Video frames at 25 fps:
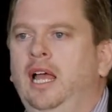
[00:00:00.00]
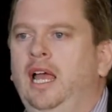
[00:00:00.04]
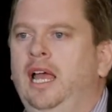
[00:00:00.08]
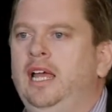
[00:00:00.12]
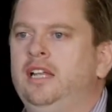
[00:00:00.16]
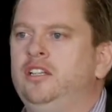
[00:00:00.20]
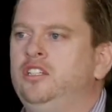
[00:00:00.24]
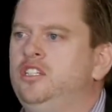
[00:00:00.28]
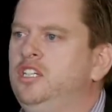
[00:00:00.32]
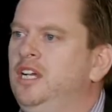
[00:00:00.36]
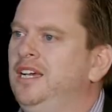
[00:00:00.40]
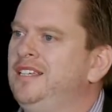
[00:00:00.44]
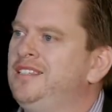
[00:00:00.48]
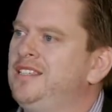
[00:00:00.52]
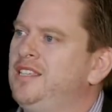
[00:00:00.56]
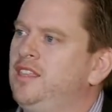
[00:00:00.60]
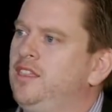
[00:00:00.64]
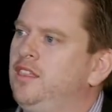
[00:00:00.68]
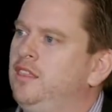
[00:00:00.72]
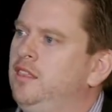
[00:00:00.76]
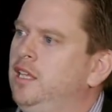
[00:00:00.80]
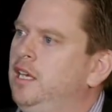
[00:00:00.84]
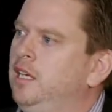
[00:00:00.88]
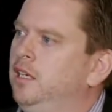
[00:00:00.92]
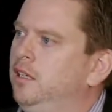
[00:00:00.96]
and just
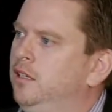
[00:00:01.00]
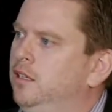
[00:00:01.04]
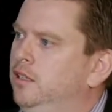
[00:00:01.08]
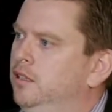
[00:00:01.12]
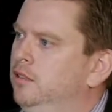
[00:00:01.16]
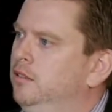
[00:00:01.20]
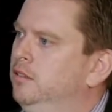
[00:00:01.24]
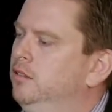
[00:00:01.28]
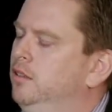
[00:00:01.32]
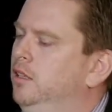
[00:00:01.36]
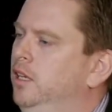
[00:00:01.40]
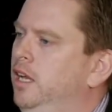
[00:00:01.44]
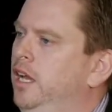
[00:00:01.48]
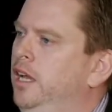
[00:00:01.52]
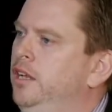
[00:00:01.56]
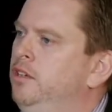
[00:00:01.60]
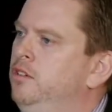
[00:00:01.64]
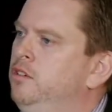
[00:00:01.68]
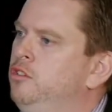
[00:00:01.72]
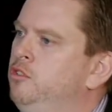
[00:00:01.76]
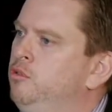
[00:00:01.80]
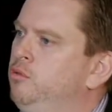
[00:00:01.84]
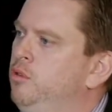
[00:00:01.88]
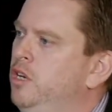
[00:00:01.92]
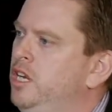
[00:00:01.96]
think
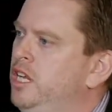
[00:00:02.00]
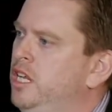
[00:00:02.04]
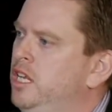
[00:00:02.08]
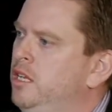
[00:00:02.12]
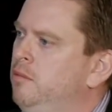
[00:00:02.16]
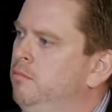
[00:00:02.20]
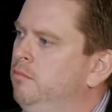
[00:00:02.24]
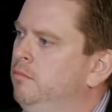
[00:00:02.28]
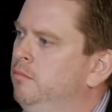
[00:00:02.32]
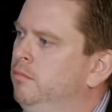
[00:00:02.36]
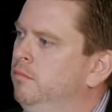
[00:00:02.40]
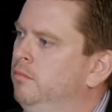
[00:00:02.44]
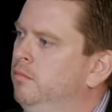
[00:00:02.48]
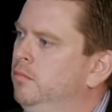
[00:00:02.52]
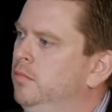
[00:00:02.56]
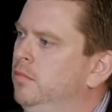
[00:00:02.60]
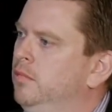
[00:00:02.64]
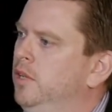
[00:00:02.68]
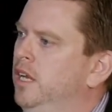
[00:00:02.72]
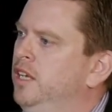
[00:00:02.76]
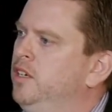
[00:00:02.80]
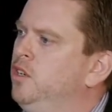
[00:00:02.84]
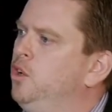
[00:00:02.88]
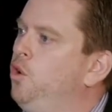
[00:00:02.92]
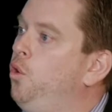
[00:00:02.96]
and dream
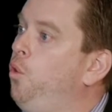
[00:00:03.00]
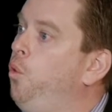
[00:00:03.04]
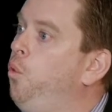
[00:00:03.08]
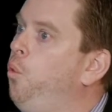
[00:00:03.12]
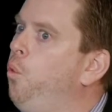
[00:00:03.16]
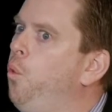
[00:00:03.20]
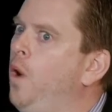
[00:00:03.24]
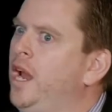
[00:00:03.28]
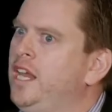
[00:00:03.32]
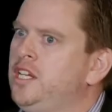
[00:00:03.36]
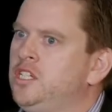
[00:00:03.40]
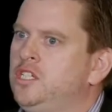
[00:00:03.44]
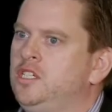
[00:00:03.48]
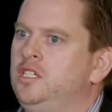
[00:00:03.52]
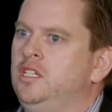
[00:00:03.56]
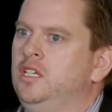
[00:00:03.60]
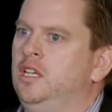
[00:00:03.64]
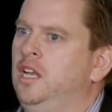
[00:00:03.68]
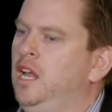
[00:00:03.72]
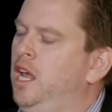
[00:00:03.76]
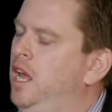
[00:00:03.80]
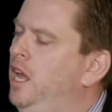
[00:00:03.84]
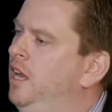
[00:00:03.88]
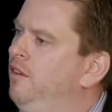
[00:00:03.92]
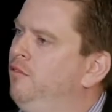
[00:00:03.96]
and
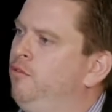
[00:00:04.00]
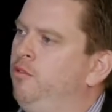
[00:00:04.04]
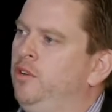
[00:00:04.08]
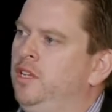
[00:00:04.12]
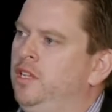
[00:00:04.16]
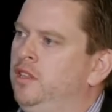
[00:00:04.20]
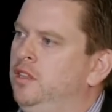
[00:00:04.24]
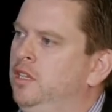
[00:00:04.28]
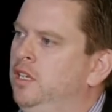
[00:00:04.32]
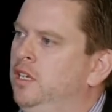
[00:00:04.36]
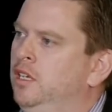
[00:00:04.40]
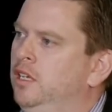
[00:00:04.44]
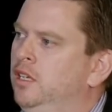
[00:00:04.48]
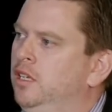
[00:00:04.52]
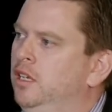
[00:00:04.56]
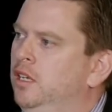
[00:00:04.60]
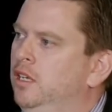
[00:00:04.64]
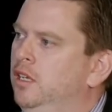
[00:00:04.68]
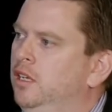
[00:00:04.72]
question everything.